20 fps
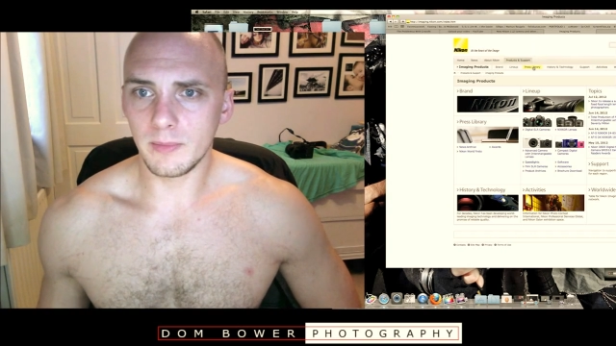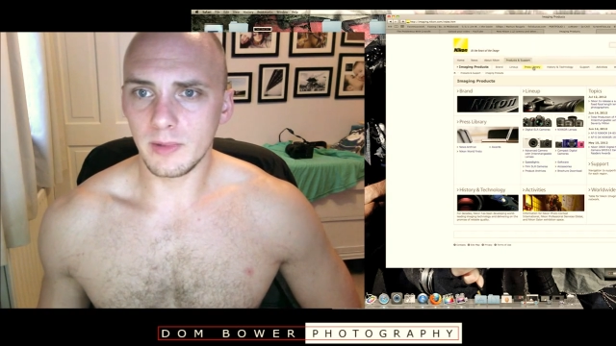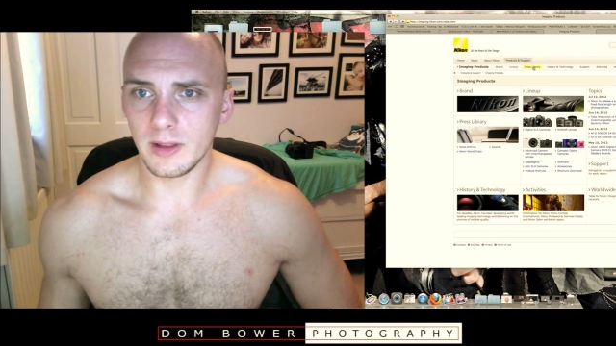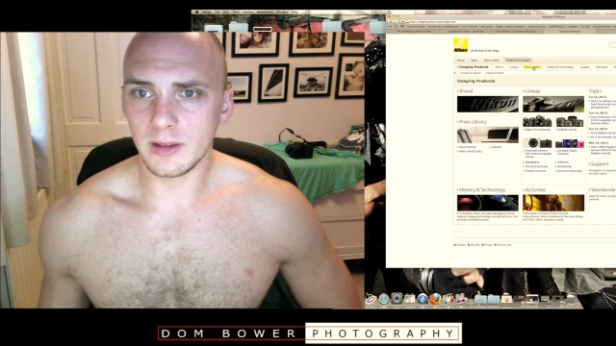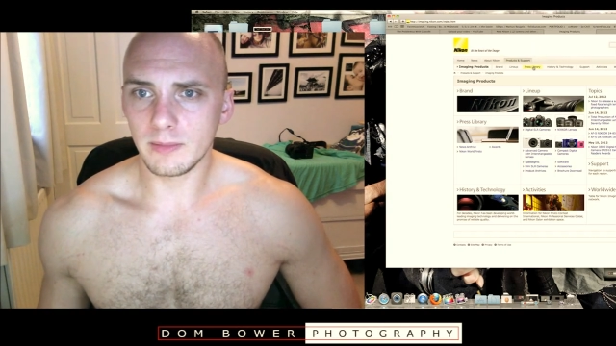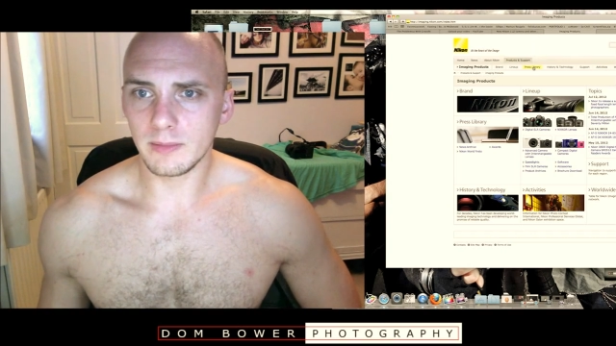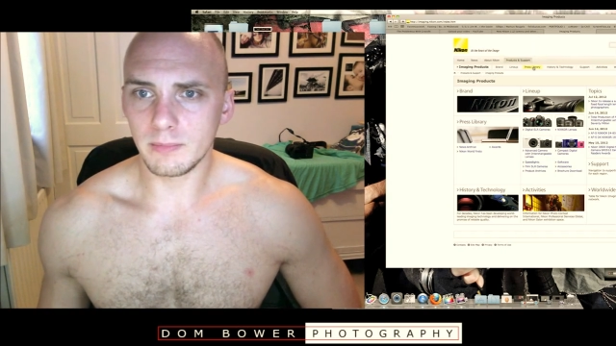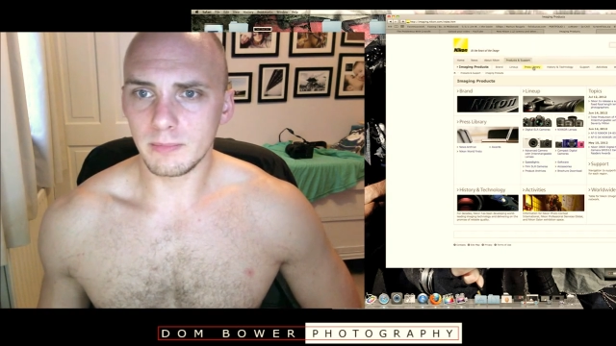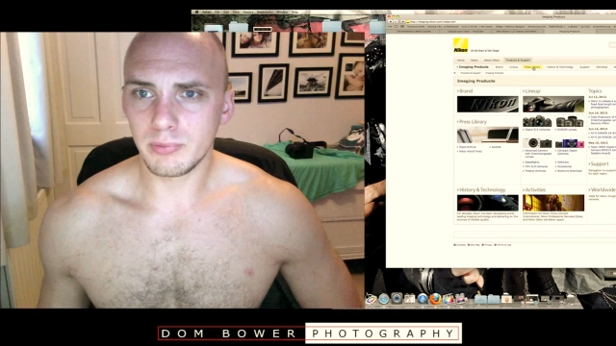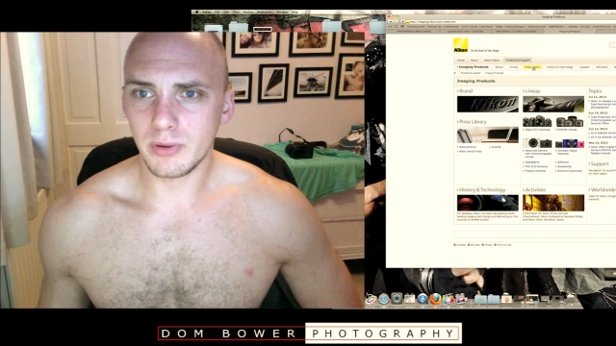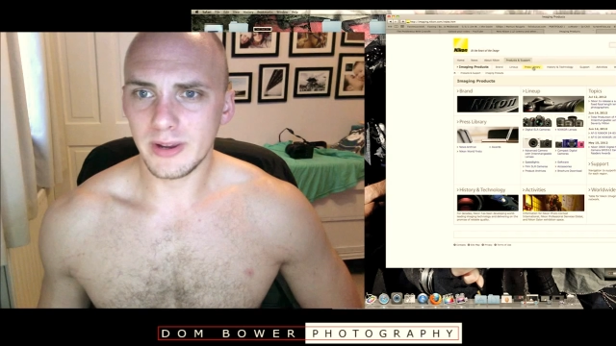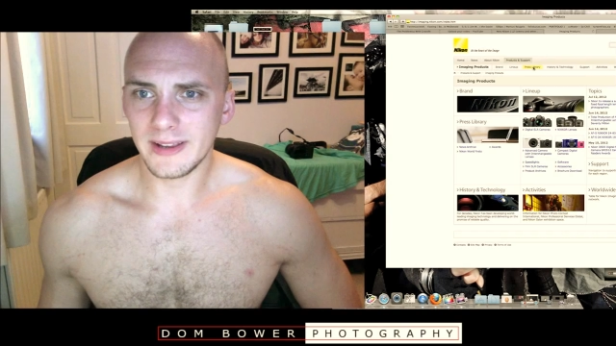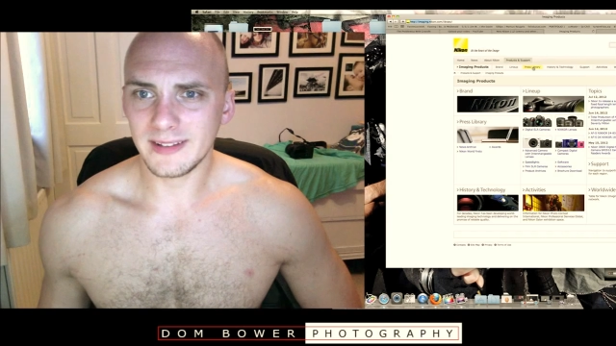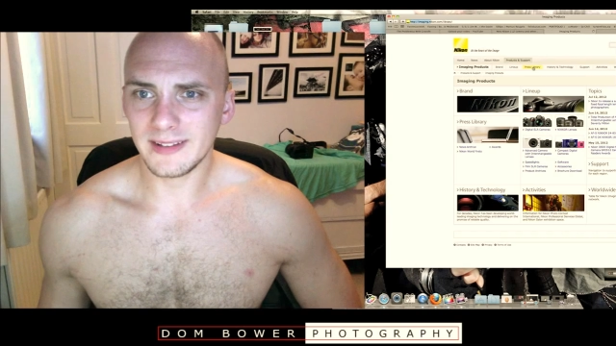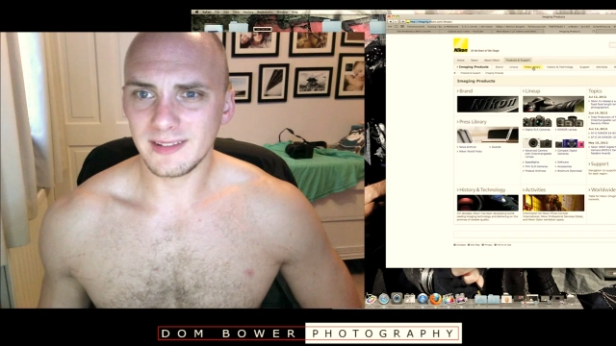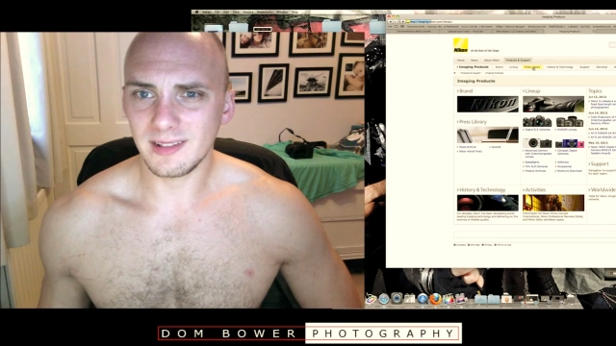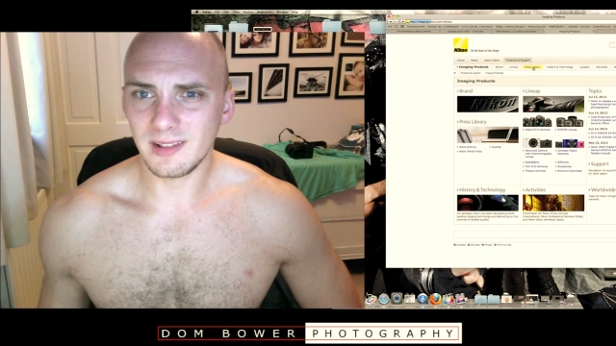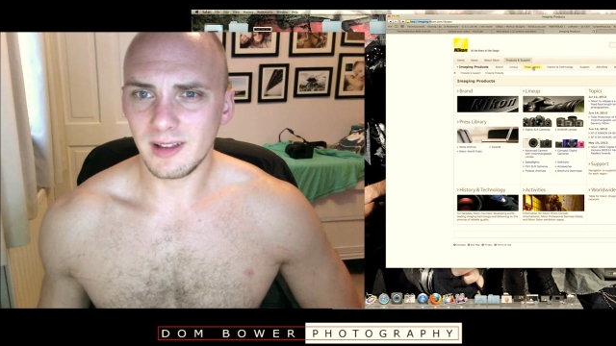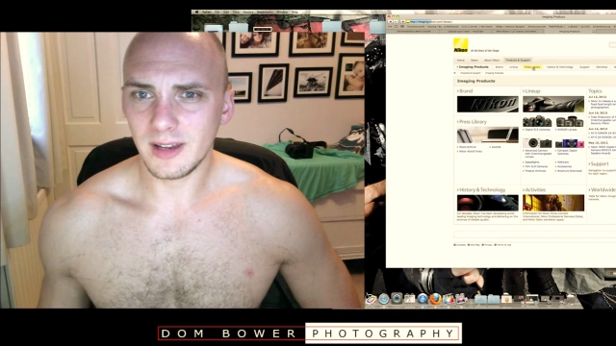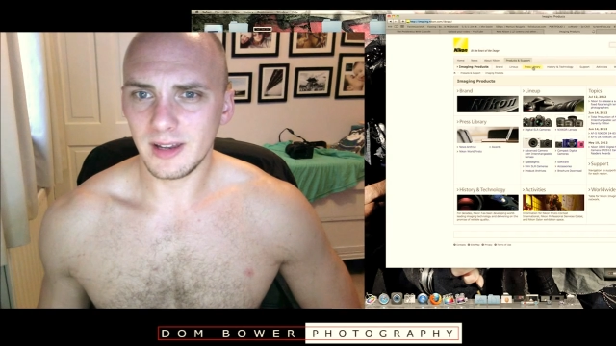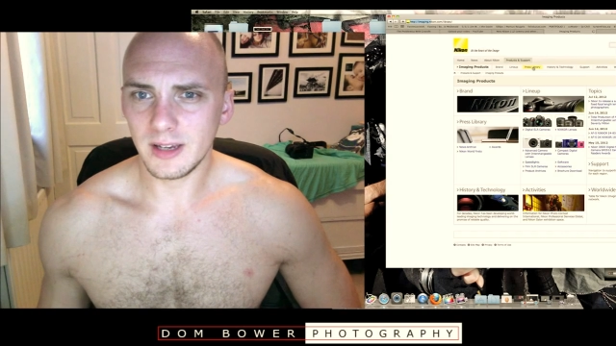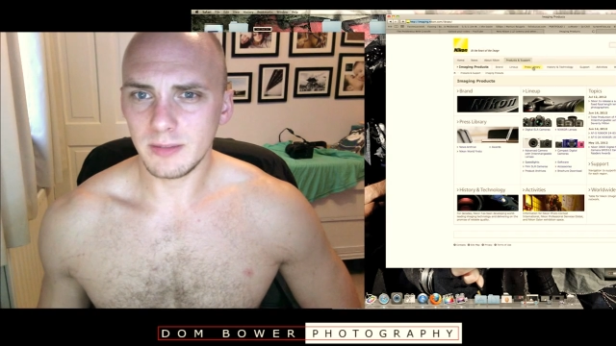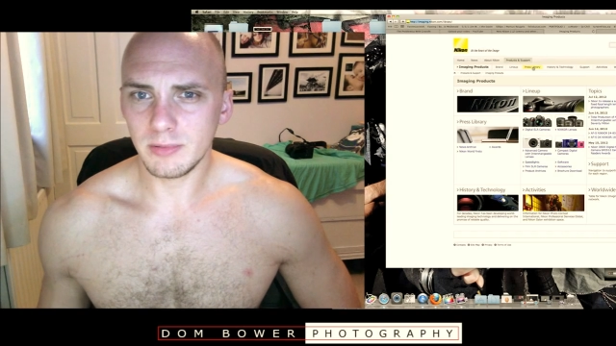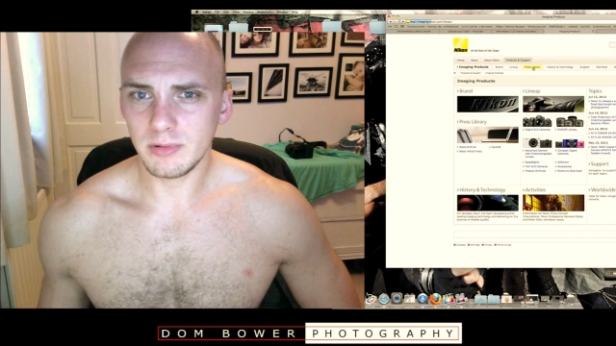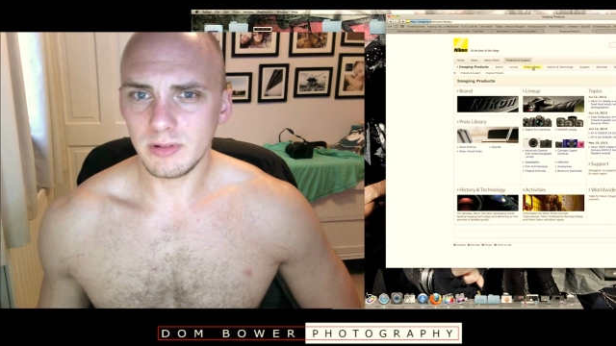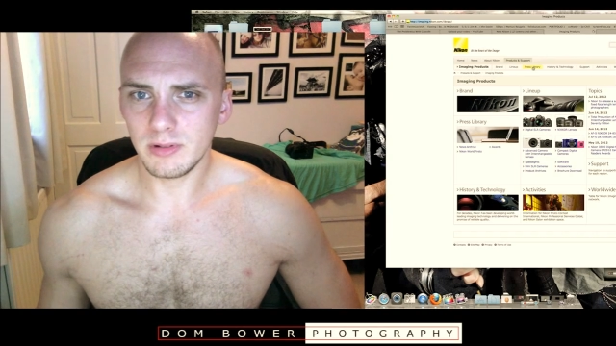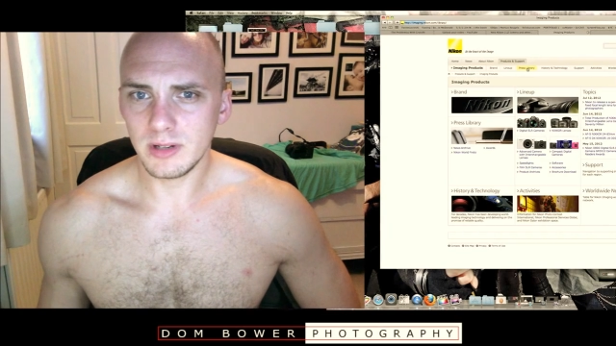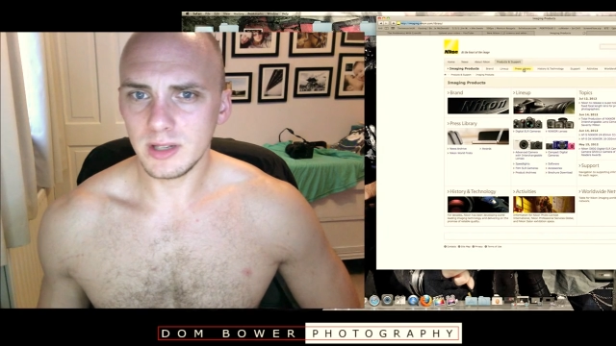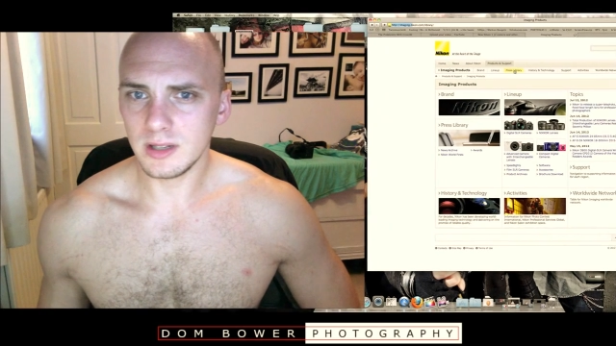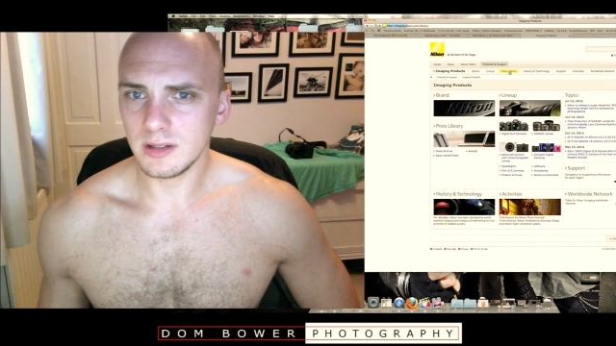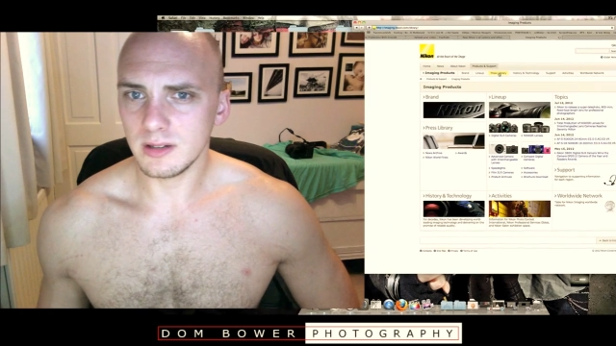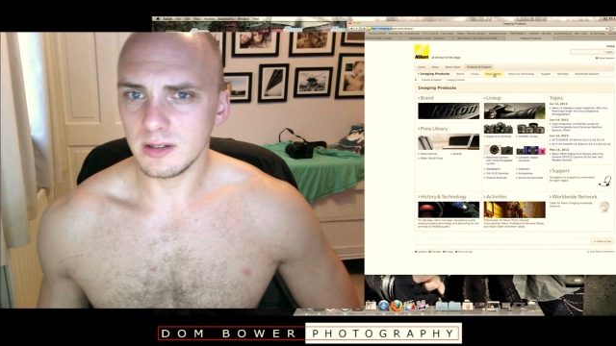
like press library?